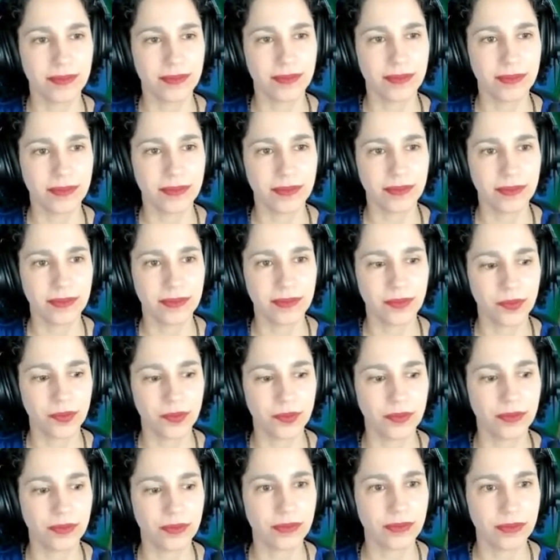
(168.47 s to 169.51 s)

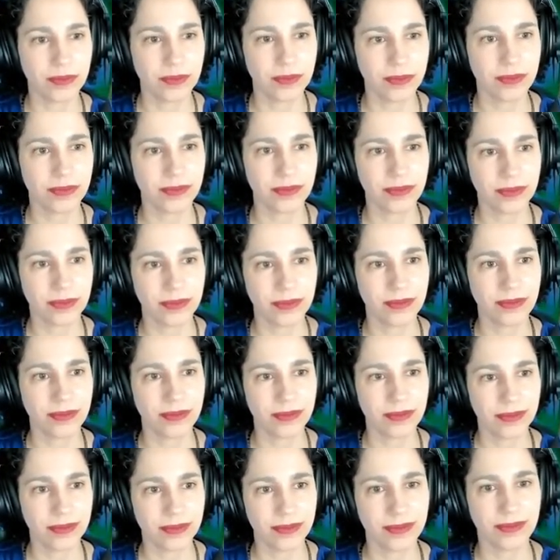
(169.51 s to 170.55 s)

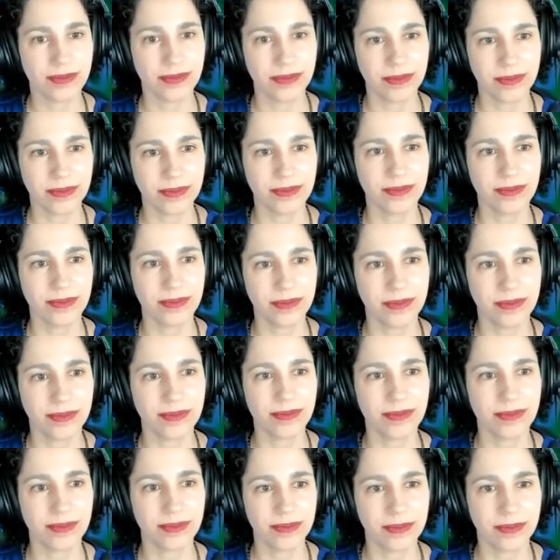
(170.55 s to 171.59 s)

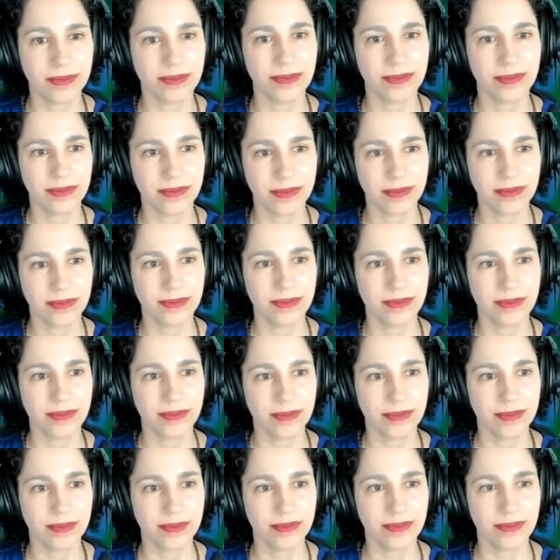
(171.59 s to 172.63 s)

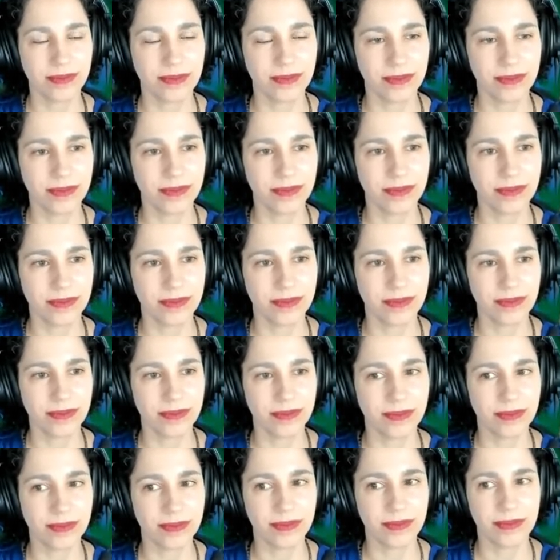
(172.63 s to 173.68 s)

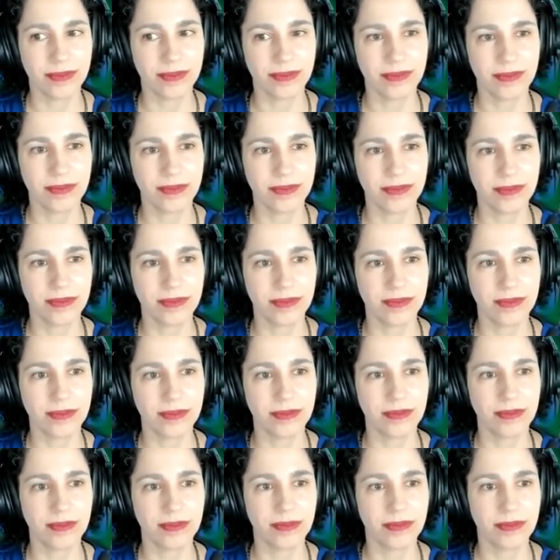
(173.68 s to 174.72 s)

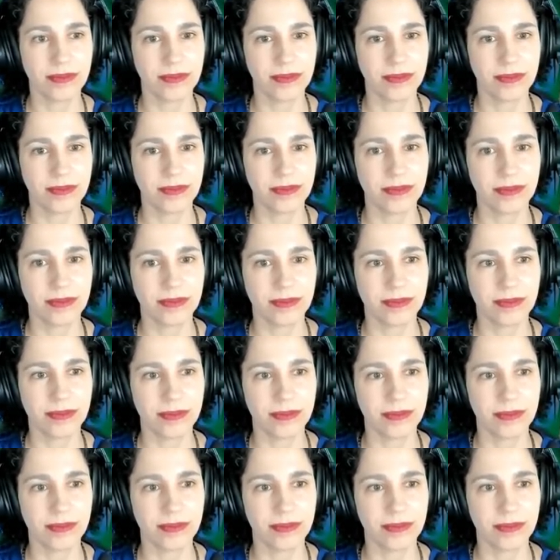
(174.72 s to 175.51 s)
[no speech]